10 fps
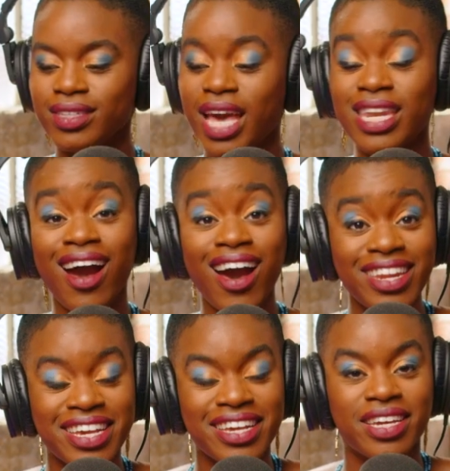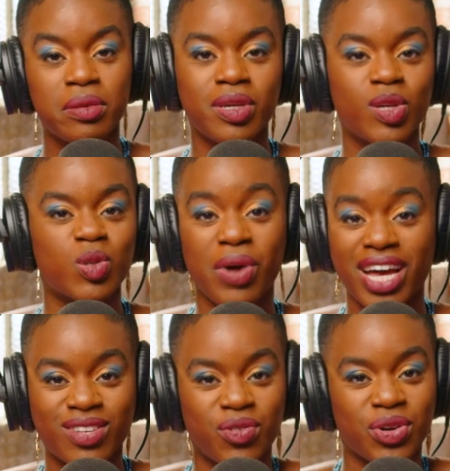And honey can be used
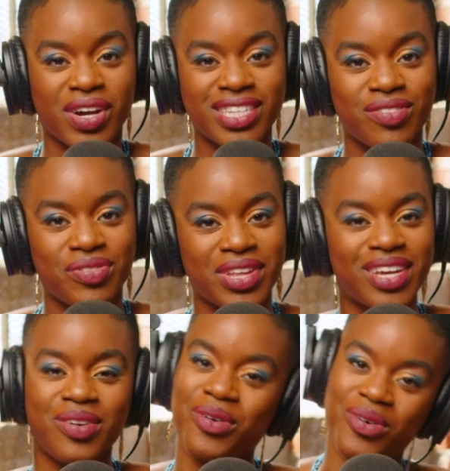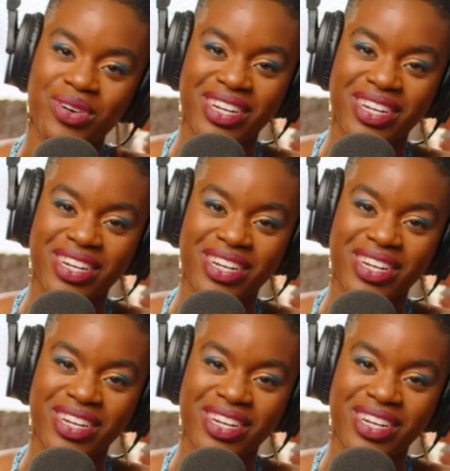passive aggressively or